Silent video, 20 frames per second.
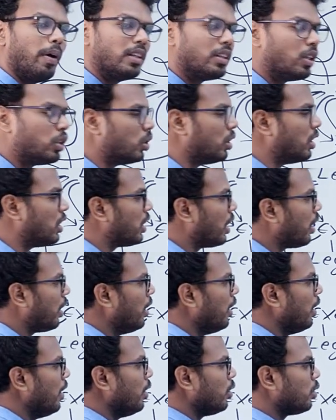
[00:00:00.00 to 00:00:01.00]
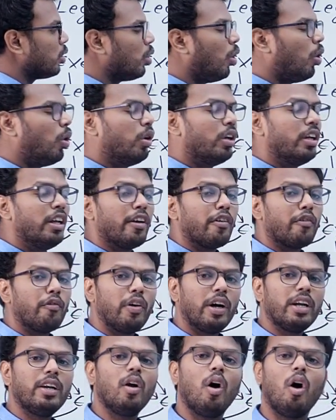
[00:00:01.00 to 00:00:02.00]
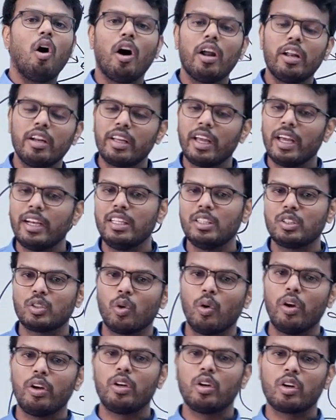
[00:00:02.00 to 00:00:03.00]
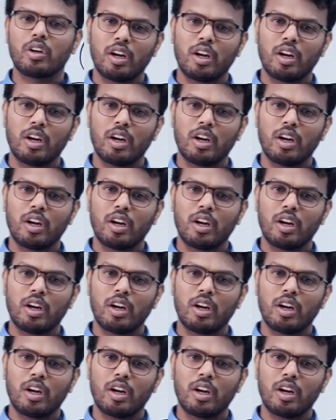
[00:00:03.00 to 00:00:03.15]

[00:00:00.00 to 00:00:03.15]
by the judiciary. So, one organ is going to